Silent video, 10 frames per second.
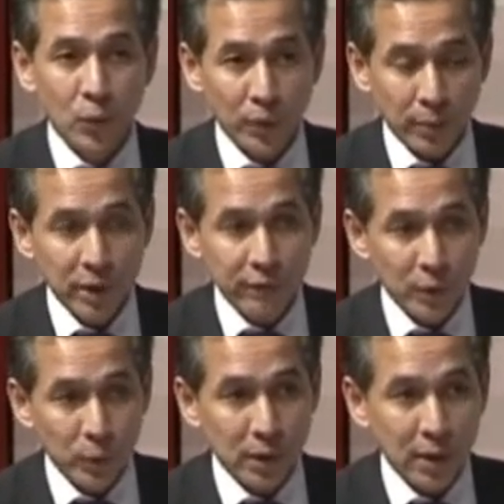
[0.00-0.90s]
where I believe
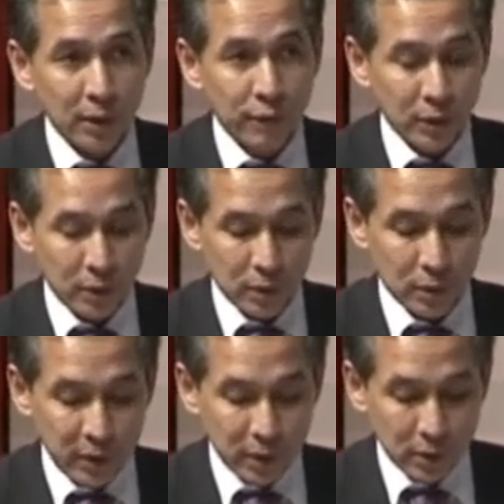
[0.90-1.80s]
that we have a
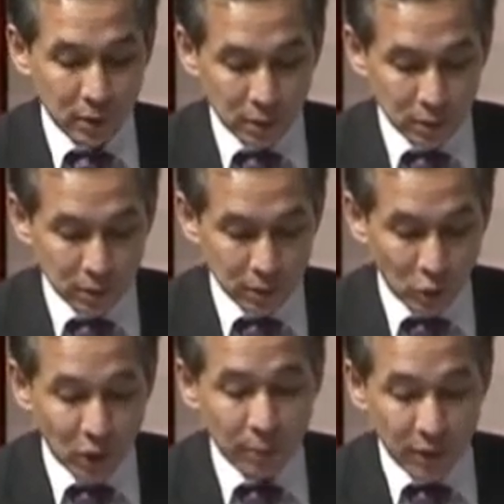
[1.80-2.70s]
great uh,
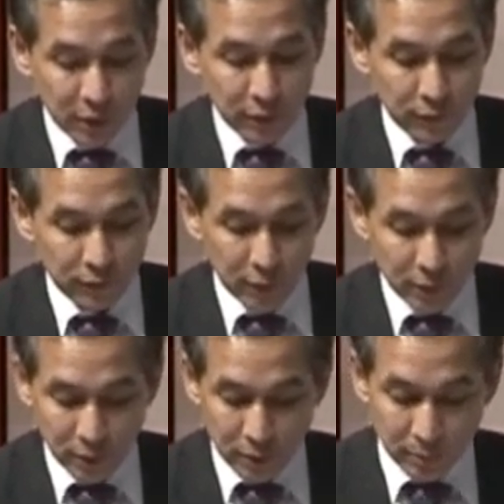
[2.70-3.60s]
collaborative
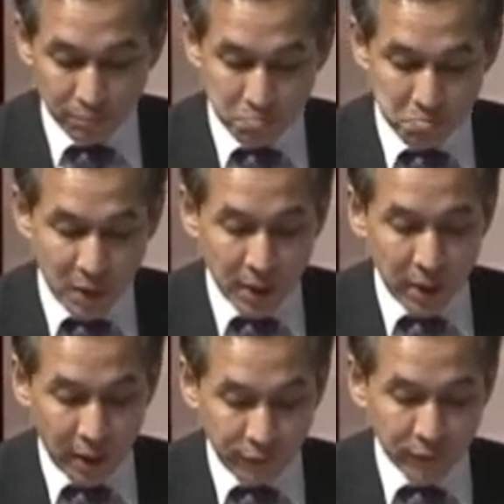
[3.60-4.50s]
um,
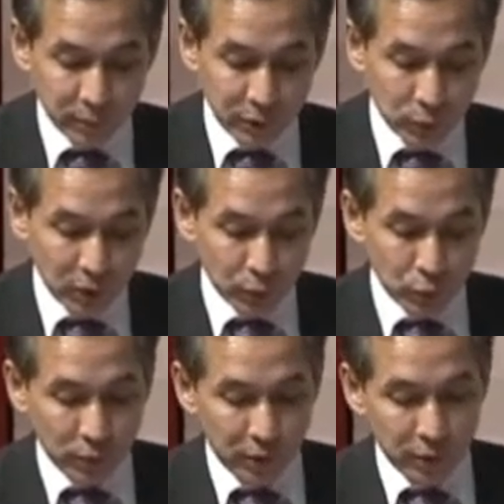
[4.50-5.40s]
effort between our
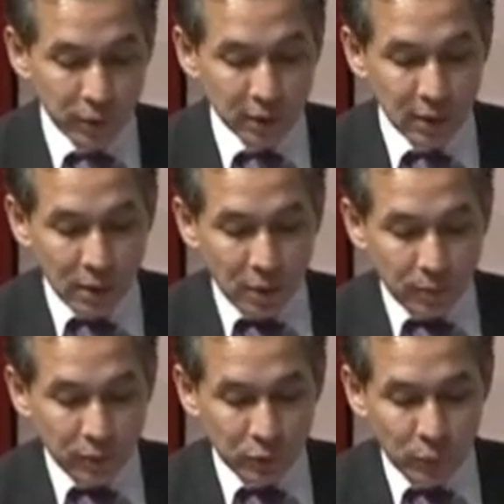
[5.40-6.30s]
two countries.
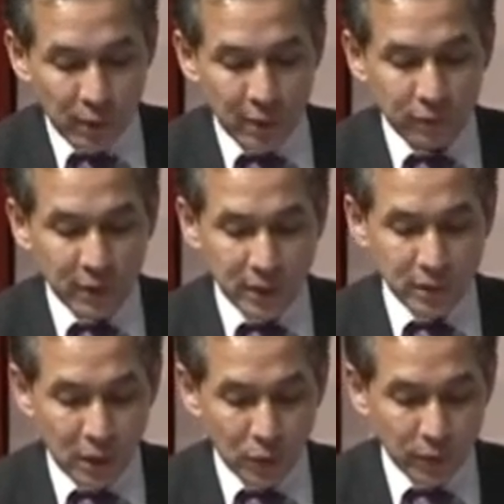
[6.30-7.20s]
Because we have
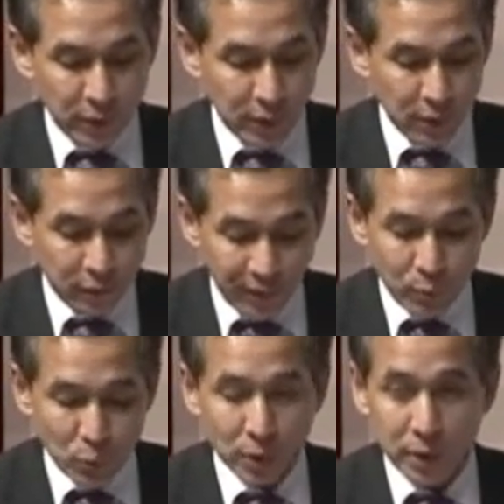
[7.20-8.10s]
laid down the
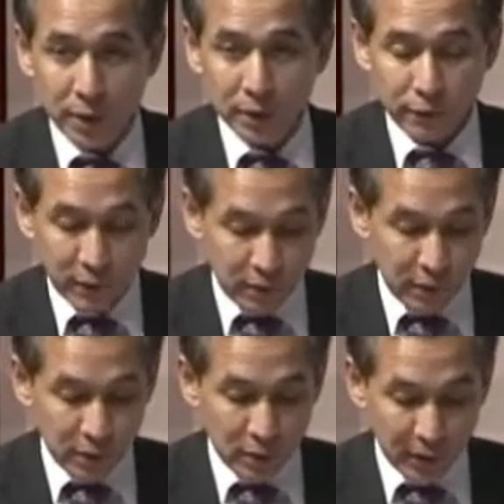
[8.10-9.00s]
framework in a
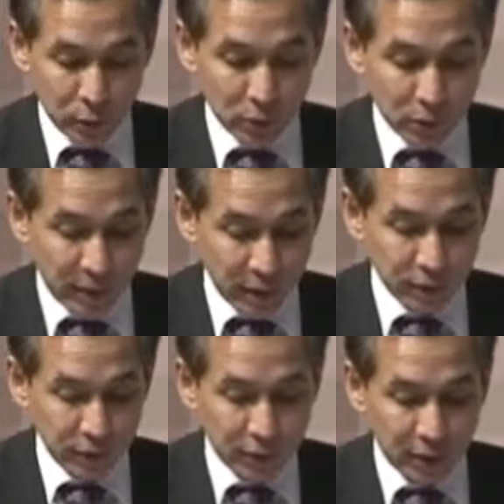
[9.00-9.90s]
very gradual
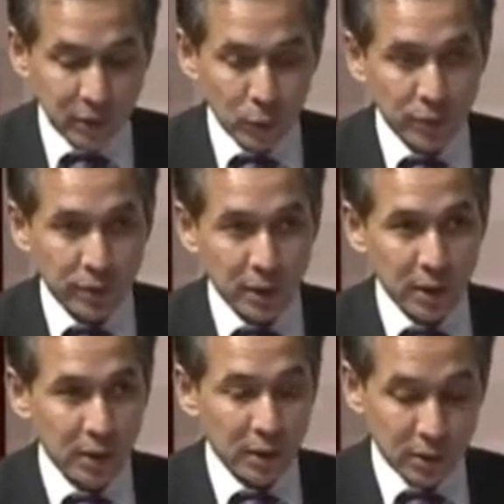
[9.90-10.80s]
manner, starting with
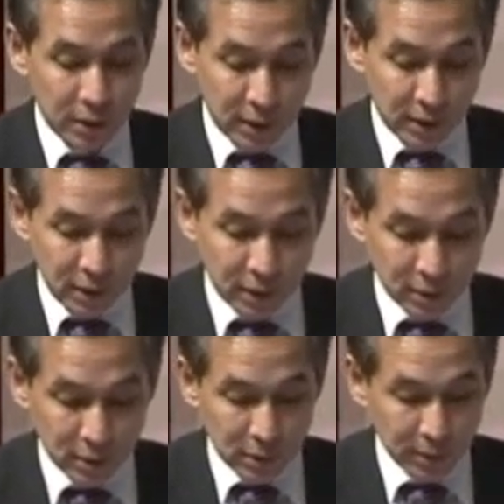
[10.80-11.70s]
a uh,
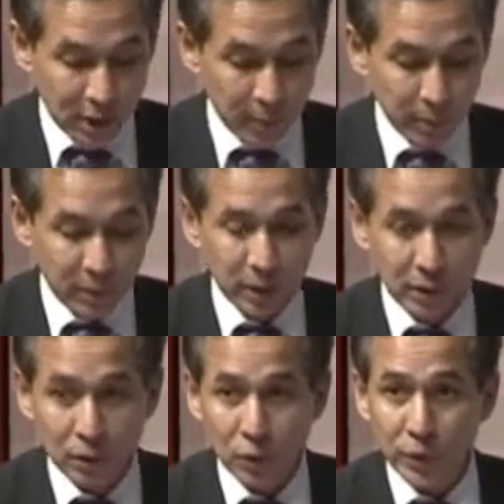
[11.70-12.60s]
dedicated Islamic
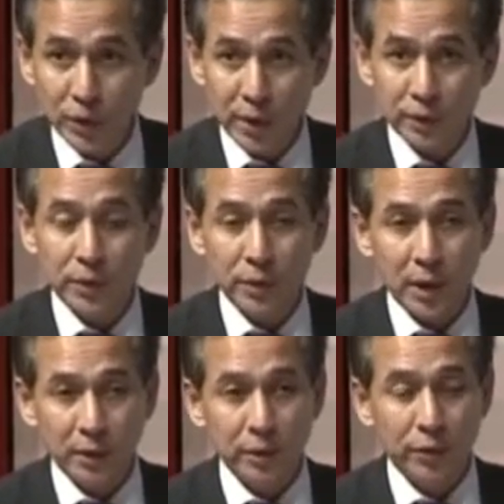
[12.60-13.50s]
banking law in
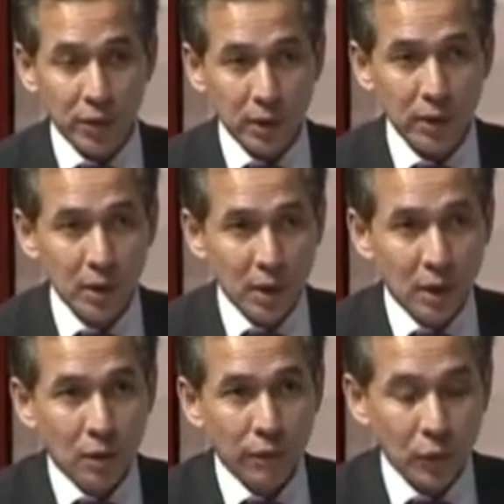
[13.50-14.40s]
1983,
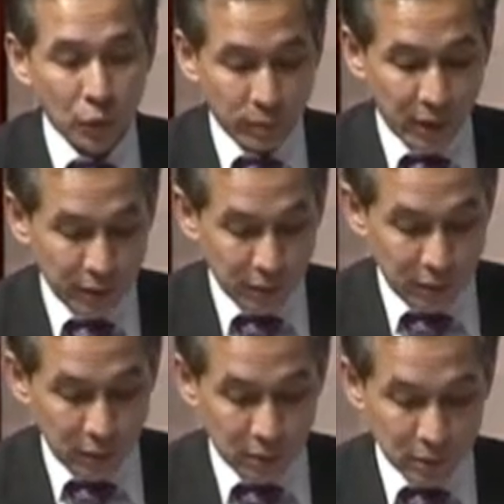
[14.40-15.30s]
followed by
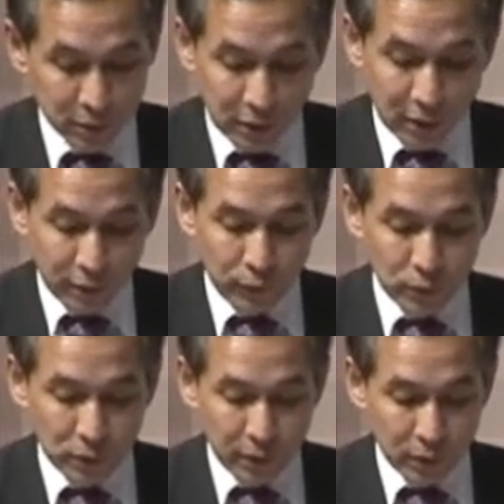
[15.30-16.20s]
the uh,
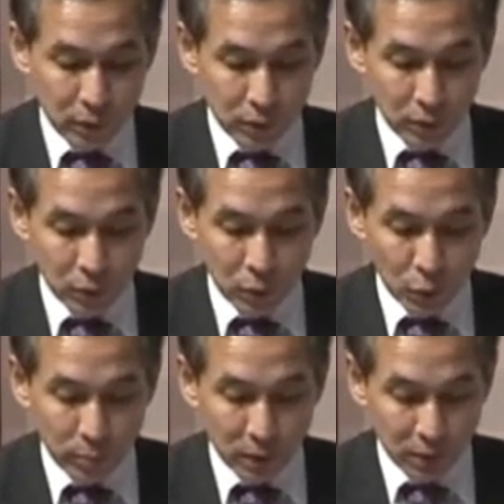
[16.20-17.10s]
Takaful and
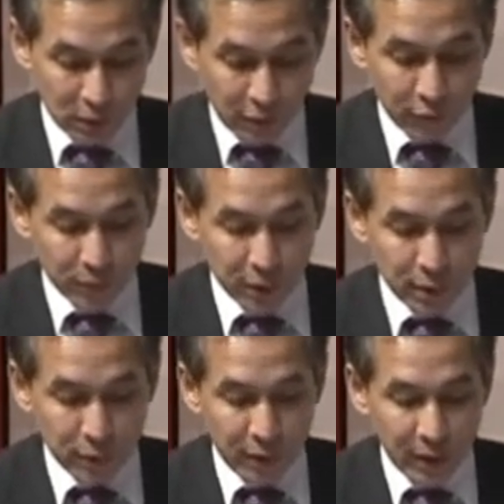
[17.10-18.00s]
uh,
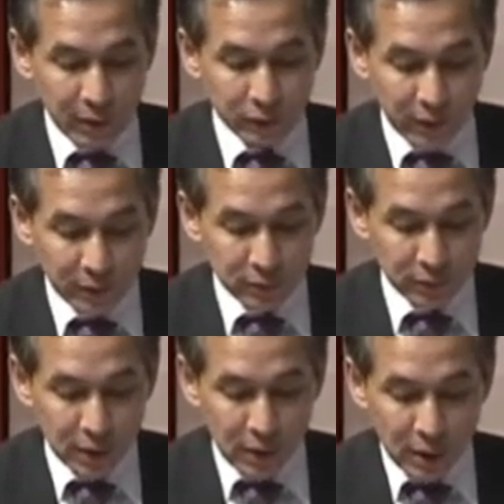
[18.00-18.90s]
government funding
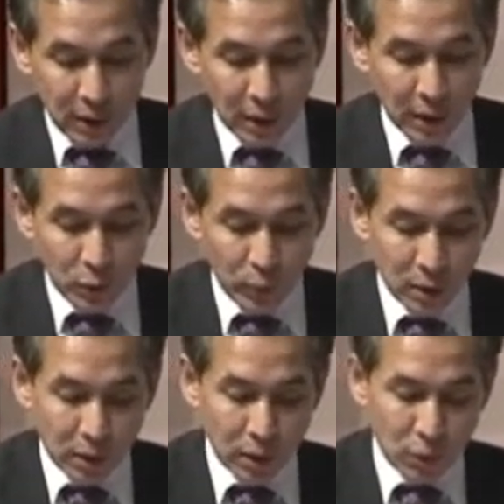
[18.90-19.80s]
funds. And now we are